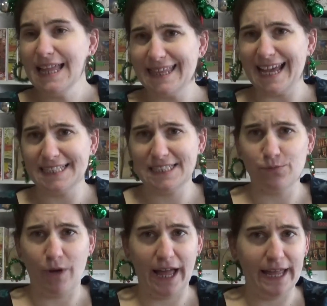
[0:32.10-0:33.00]

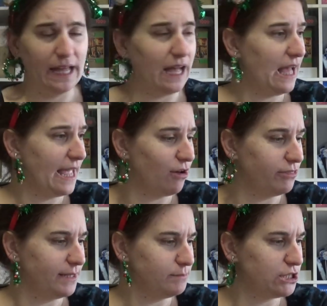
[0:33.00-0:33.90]
that's why I
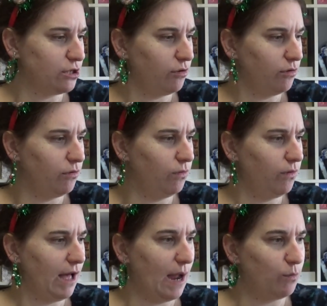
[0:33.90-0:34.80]
got them.
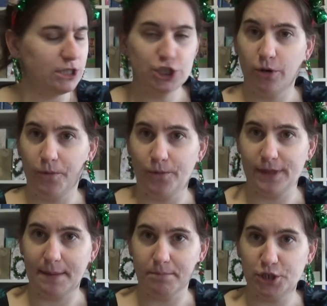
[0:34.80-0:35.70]
So I will show
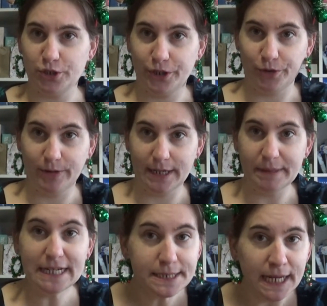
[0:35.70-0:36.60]
them to you in a
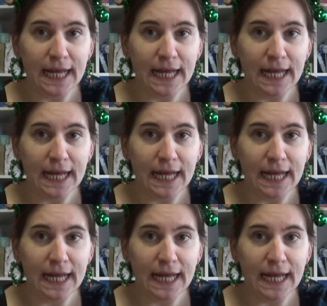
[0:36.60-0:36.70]
minute.